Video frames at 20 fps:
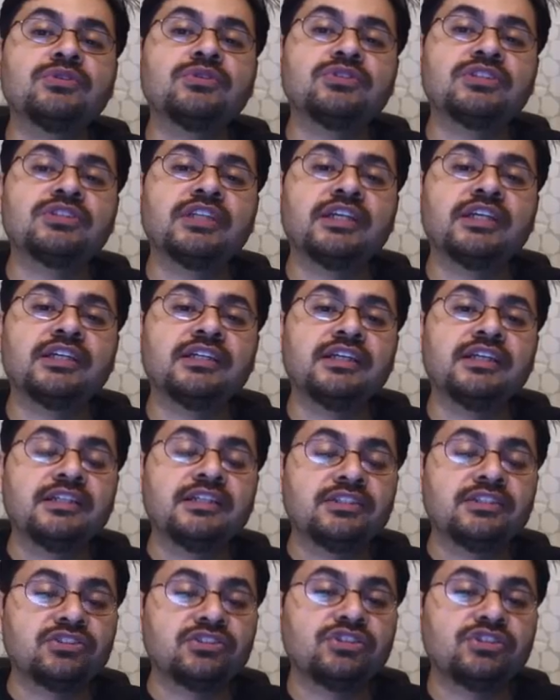Tuesday,
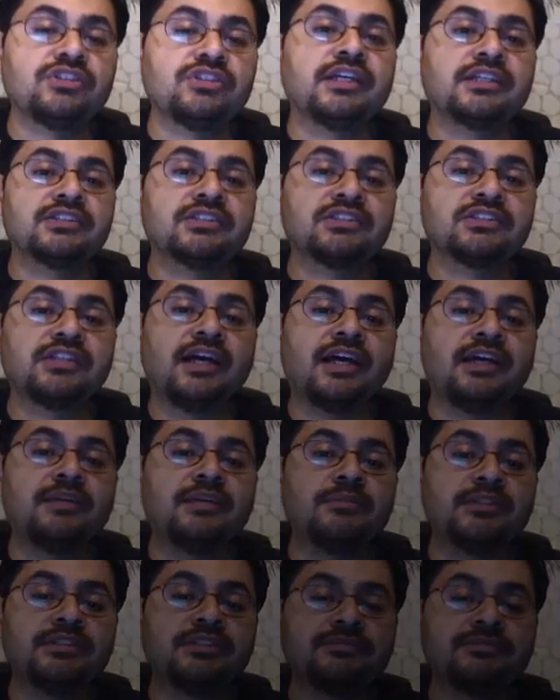see you next
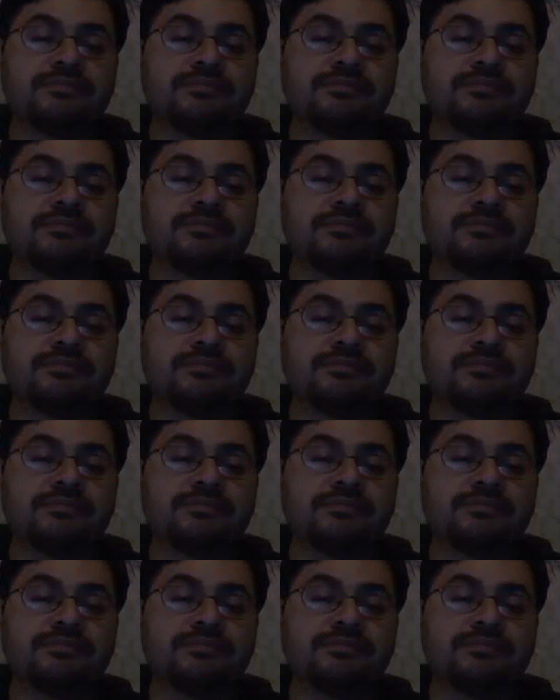time.